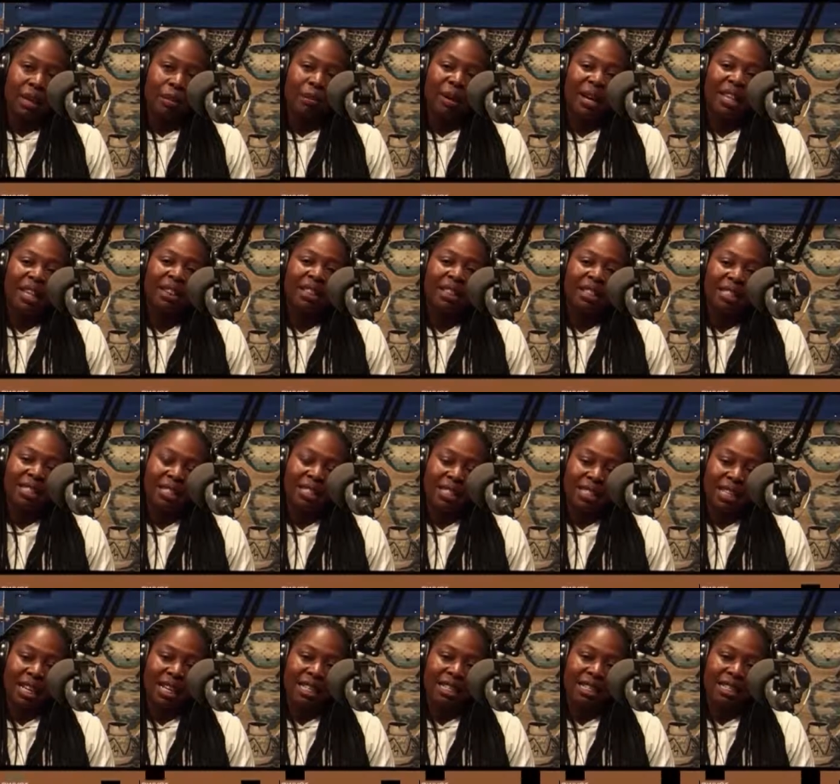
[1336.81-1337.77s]
But this is
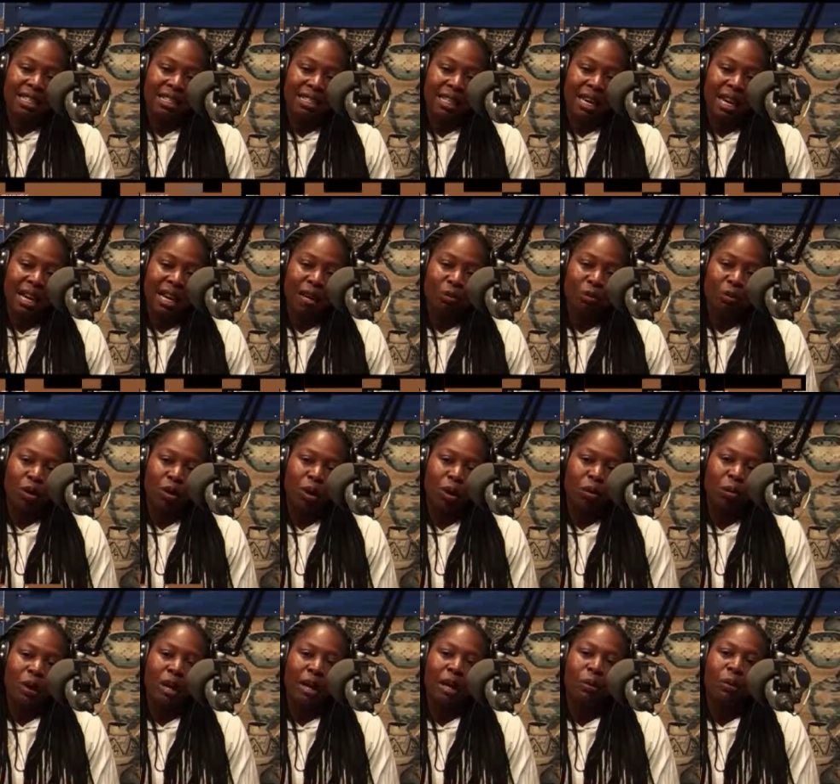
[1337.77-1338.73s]
just the time
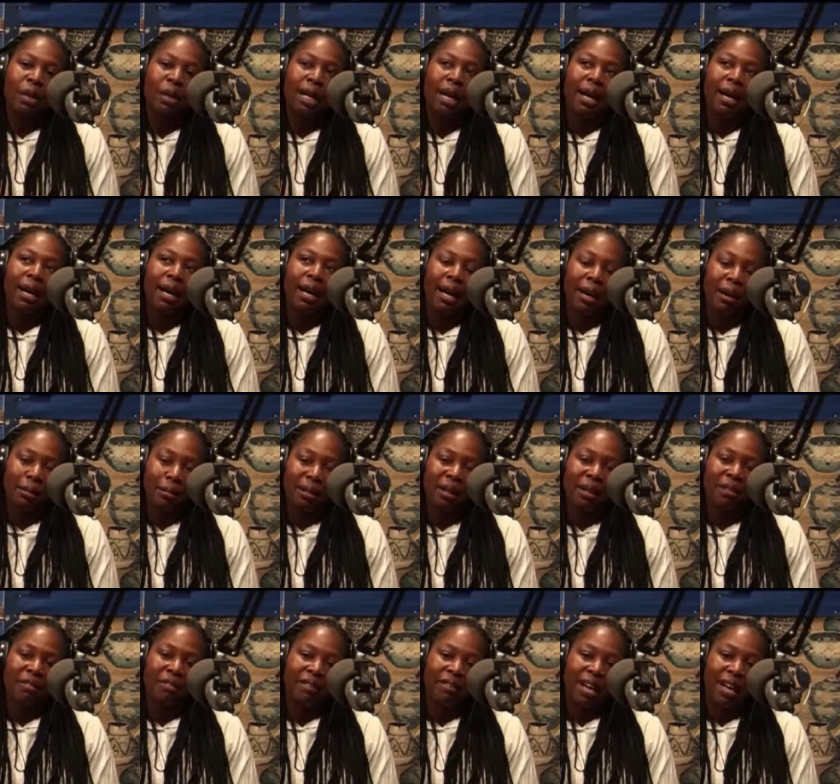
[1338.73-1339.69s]
where we are
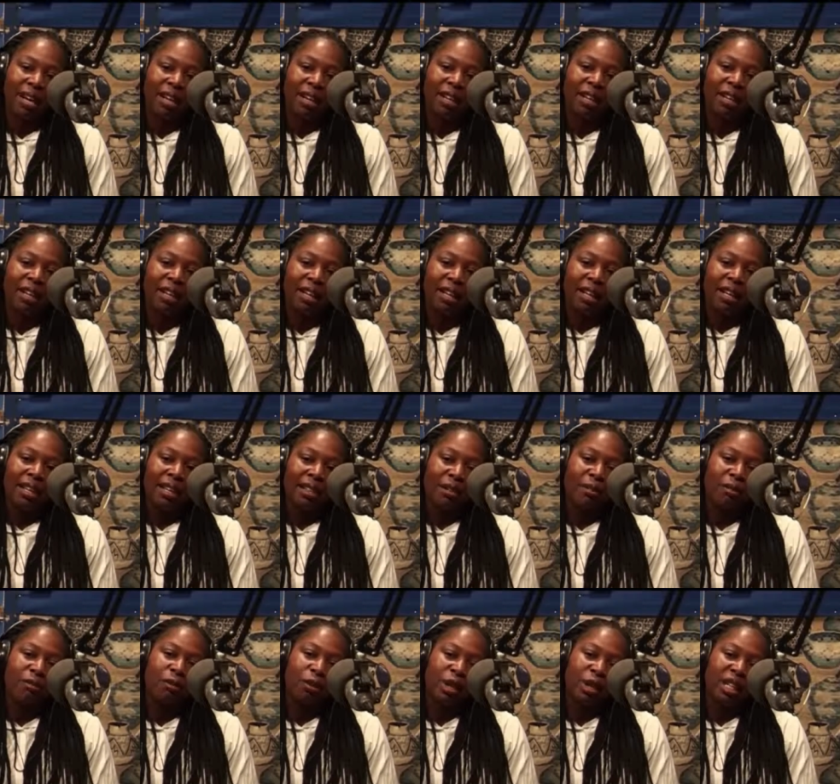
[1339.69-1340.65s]
amplifying
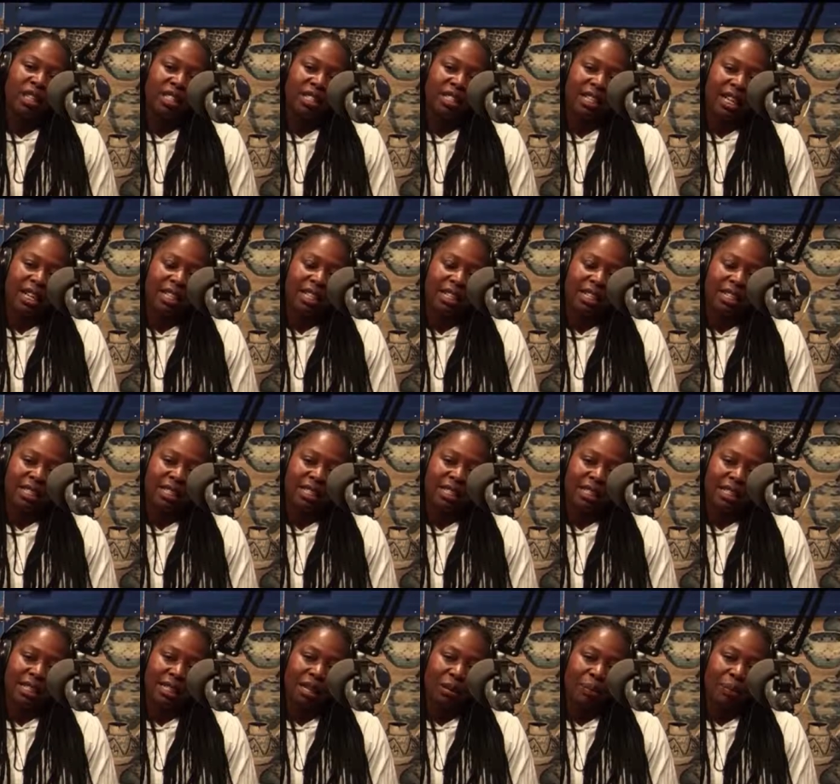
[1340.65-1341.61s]
the voice against
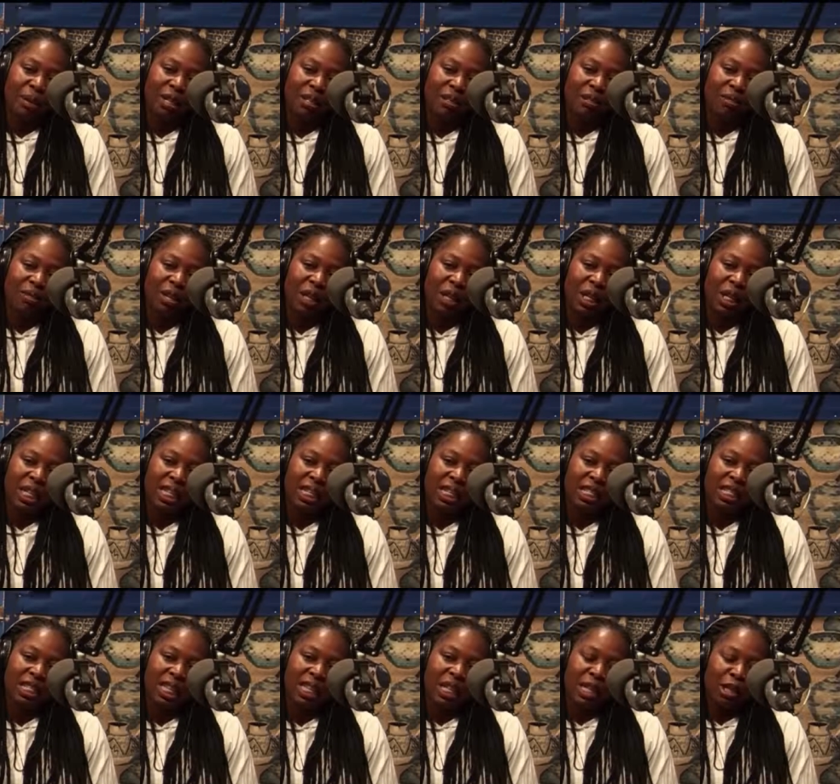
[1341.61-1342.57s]
gender-based
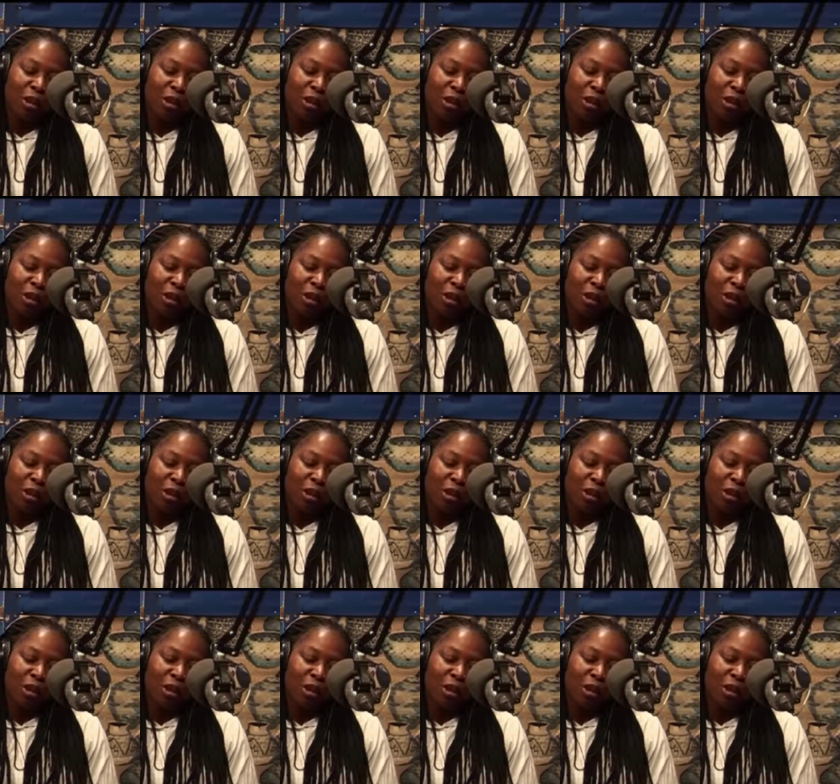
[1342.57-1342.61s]
violence.